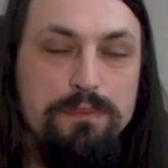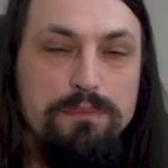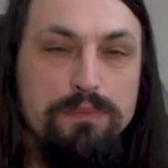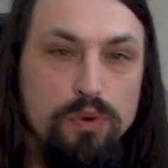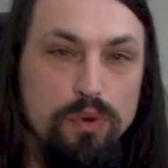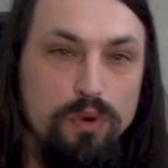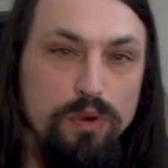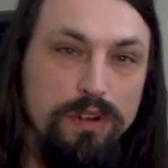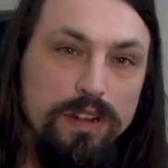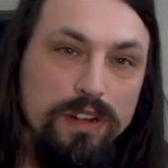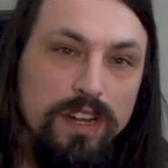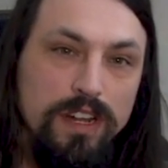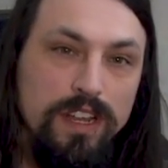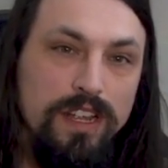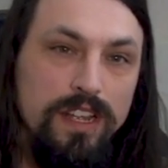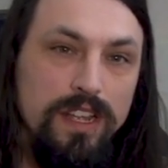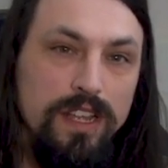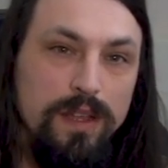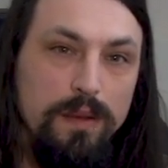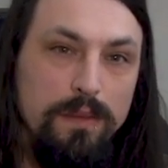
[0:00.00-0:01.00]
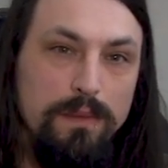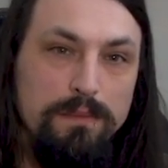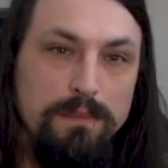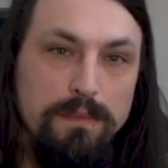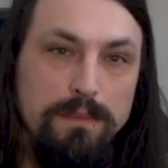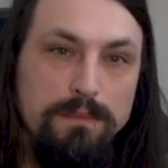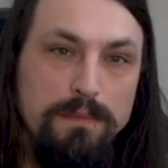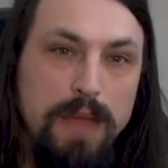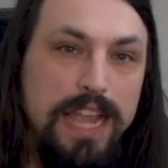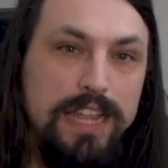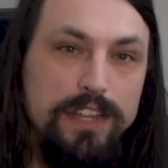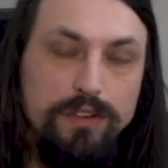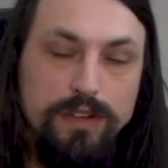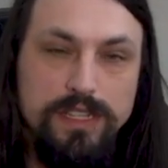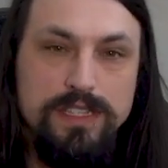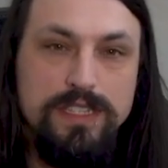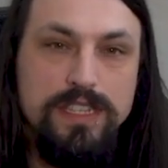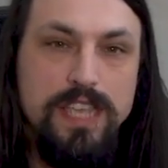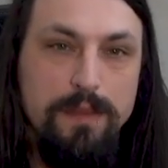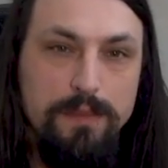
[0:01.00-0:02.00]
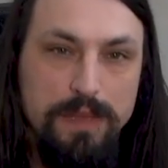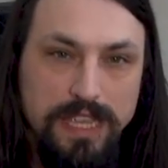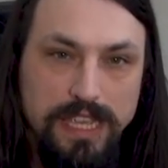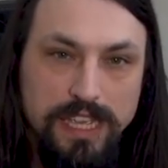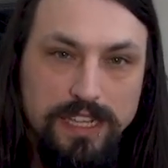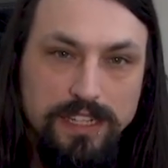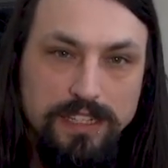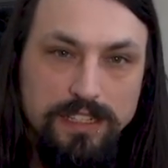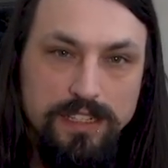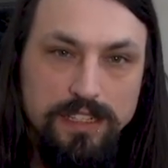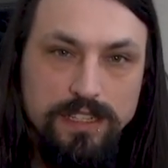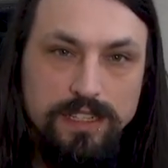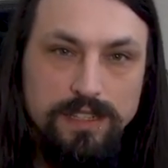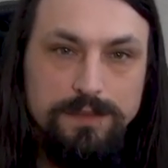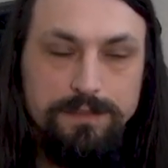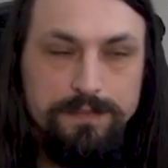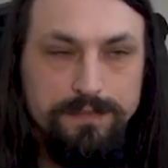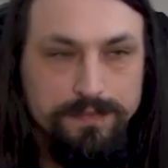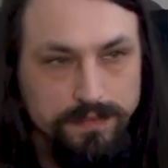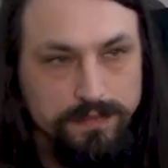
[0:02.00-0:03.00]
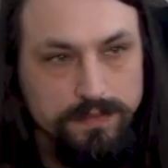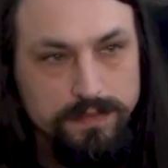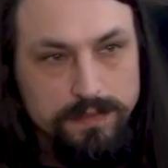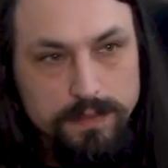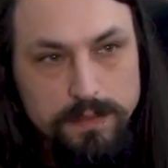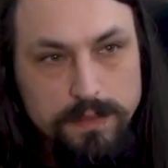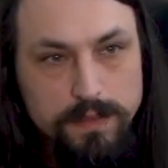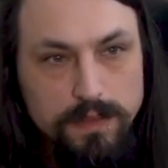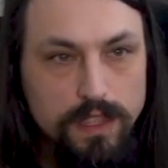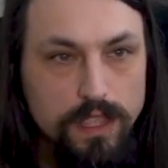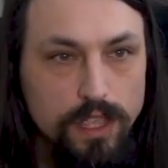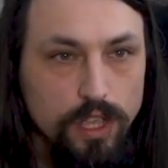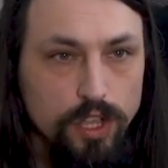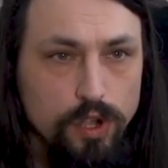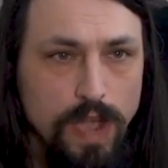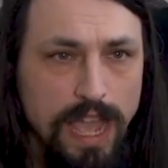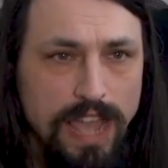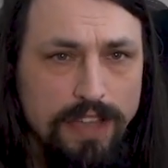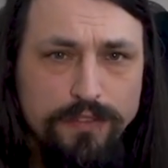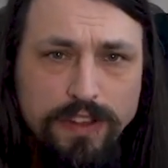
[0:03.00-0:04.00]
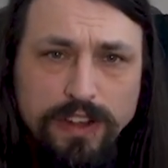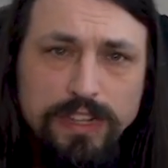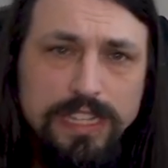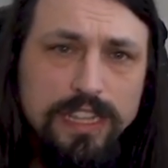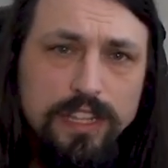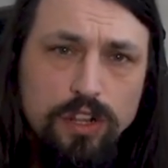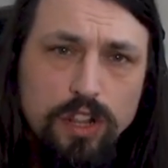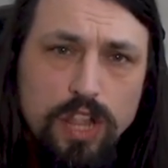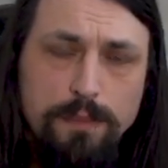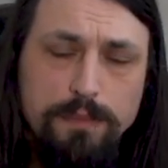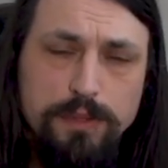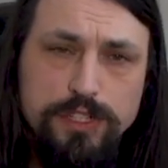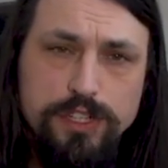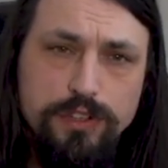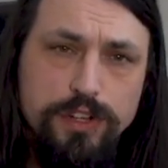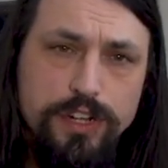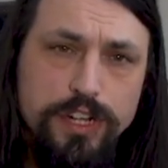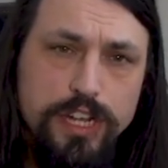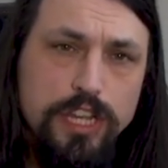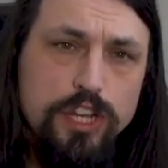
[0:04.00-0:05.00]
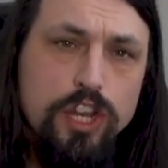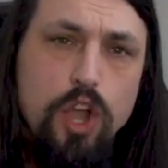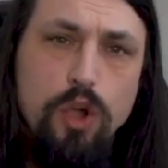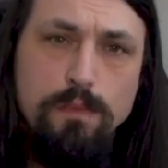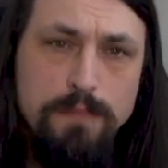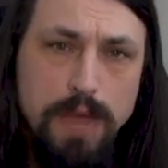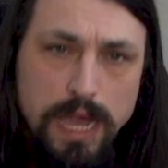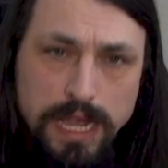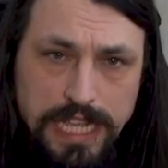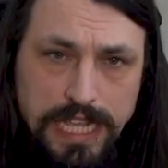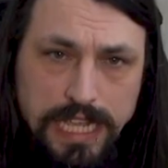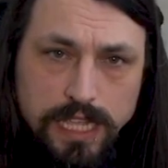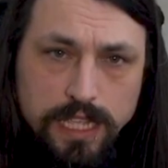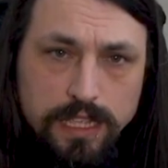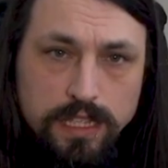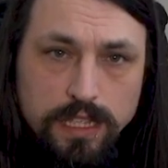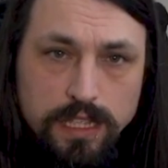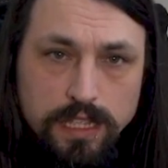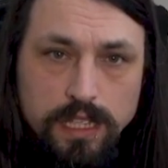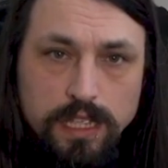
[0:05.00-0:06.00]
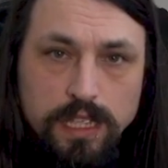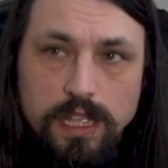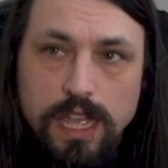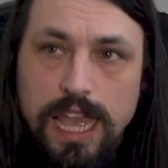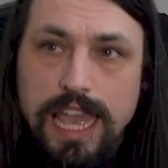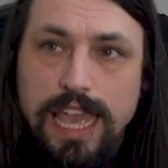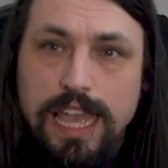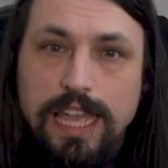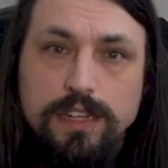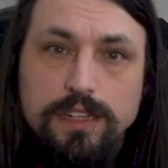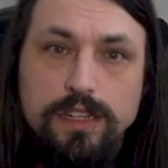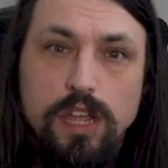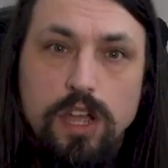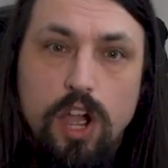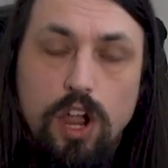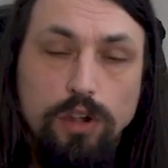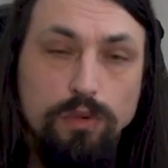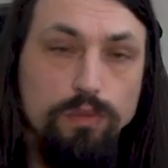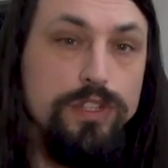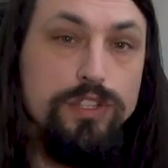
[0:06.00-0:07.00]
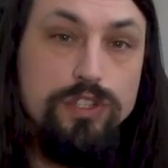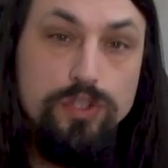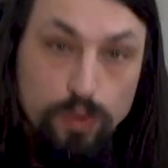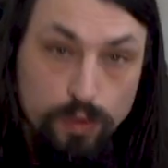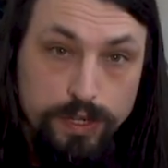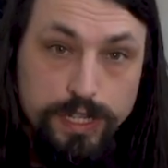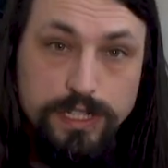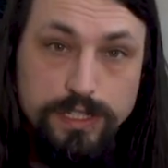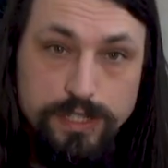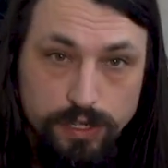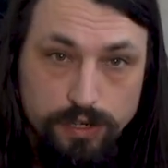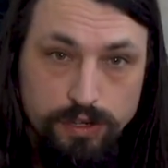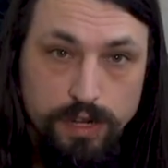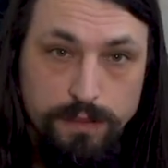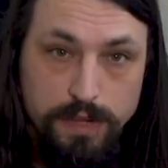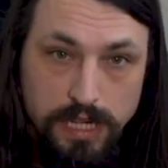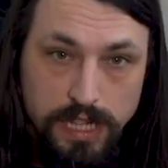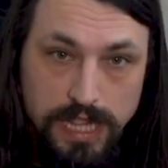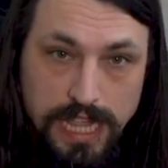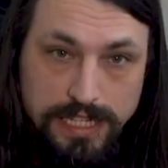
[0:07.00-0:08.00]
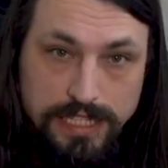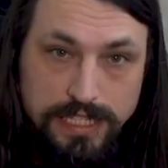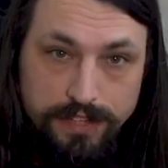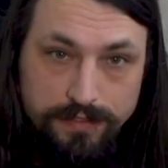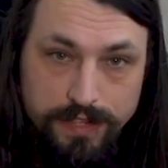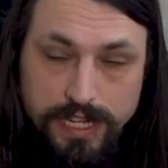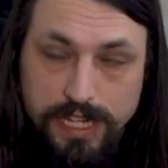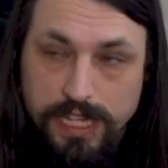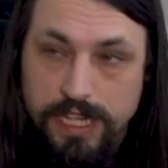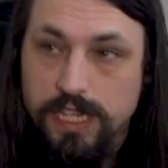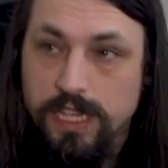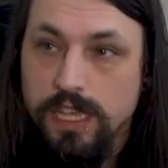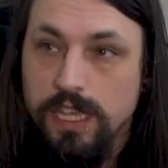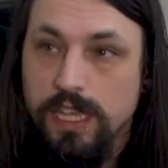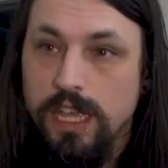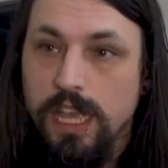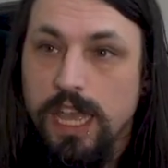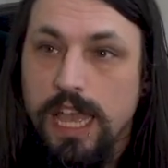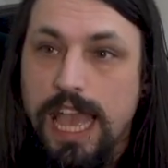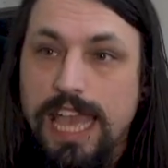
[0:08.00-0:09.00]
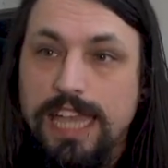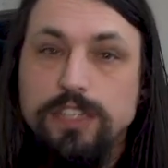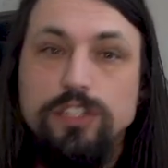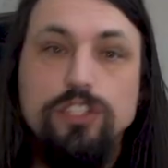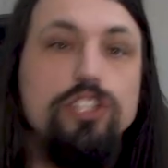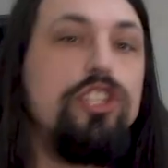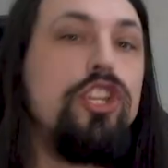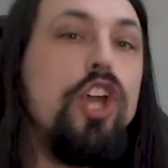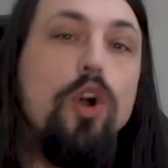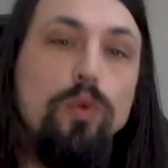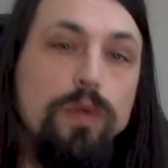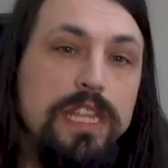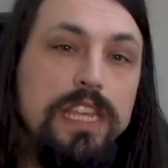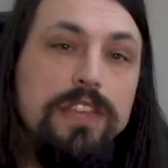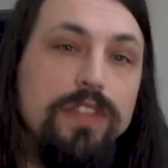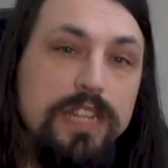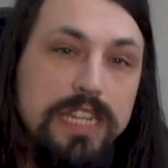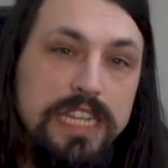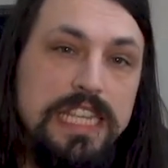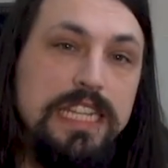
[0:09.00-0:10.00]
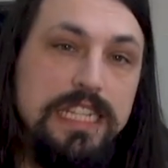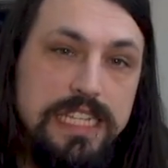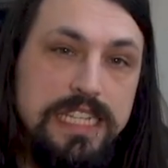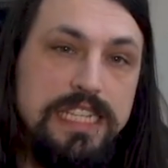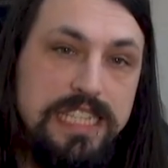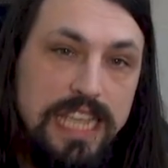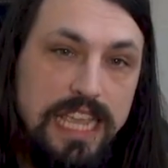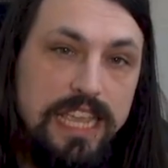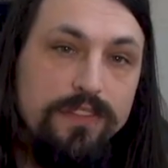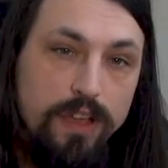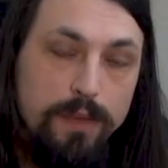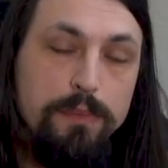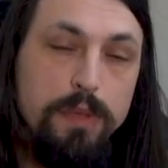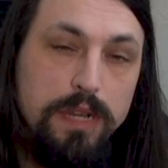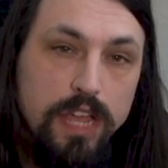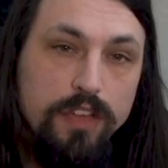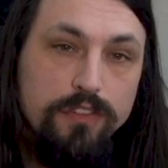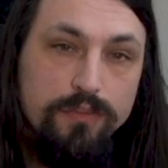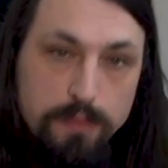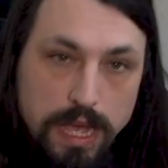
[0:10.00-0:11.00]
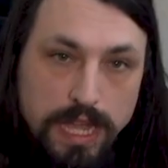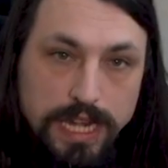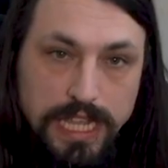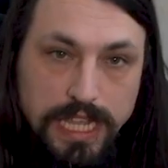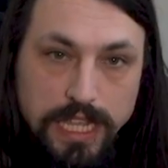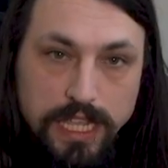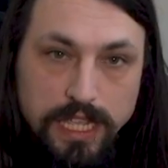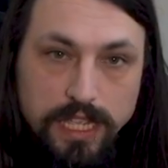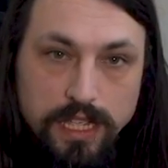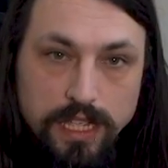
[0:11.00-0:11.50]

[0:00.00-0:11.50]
poor migrants coming in who have very little opportunity, no money, and are resorting to criminal activity and don't even need to save up enough money